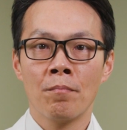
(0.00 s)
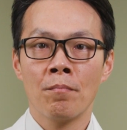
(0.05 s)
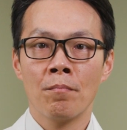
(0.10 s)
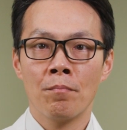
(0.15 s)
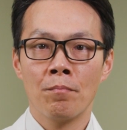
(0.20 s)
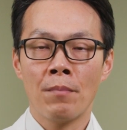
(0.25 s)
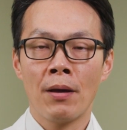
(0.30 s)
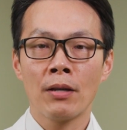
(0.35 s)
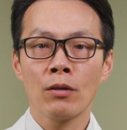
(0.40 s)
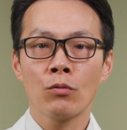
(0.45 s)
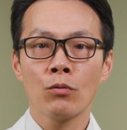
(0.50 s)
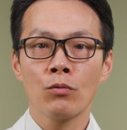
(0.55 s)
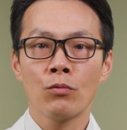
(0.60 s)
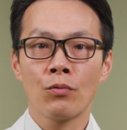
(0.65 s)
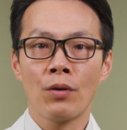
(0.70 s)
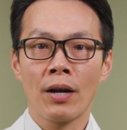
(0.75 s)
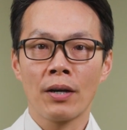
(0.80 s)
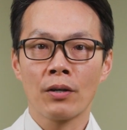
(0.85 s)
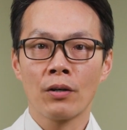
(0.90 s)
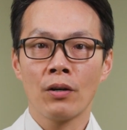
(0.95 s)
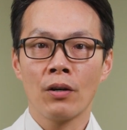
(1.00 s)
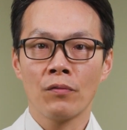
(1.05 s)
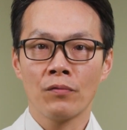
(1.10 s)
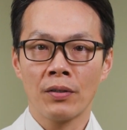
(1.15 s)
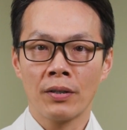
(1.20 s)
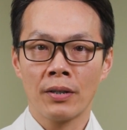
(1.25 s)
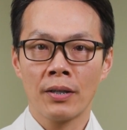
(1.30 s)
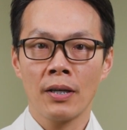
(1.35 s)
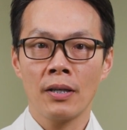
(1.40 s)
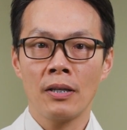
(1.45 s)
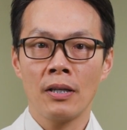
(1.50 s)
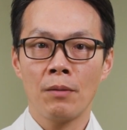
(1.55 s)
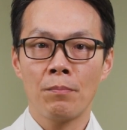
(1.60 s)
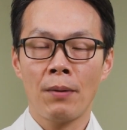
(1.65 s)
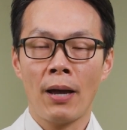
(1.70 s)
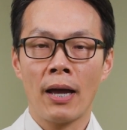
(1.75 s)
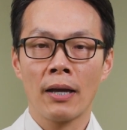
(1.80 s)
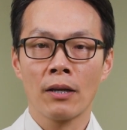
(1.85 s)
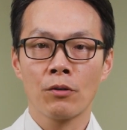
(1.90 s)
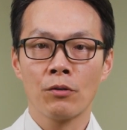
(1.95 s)
Medical Director of the Kidney
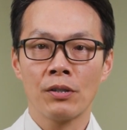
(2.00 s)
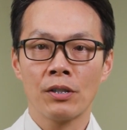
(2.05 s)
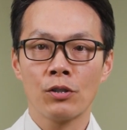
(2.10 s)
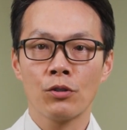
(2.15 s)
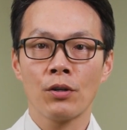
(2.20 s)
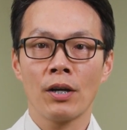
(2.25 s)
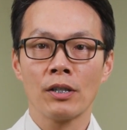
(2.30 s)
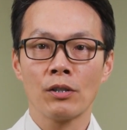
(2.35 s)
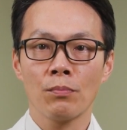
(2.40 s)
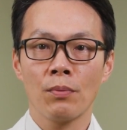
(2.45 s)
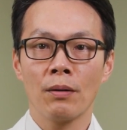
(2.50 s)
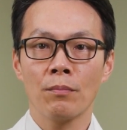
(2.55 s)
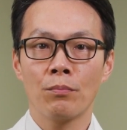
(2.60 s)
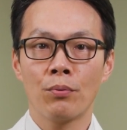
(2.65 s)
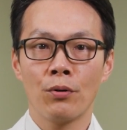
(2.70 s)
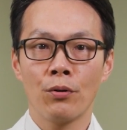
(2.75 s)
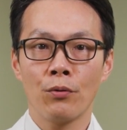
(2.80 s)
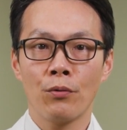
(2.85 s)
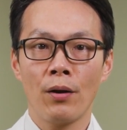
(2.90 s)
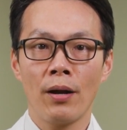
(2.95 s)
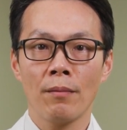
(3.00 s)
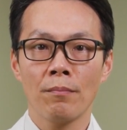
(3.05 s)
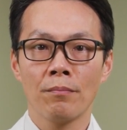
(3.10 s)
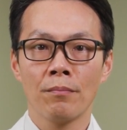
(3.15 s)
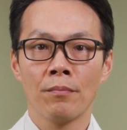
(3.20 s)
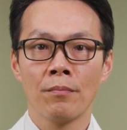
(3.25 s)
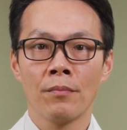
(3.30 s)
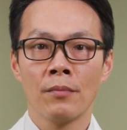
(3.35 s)
Pancreas Transplant Program.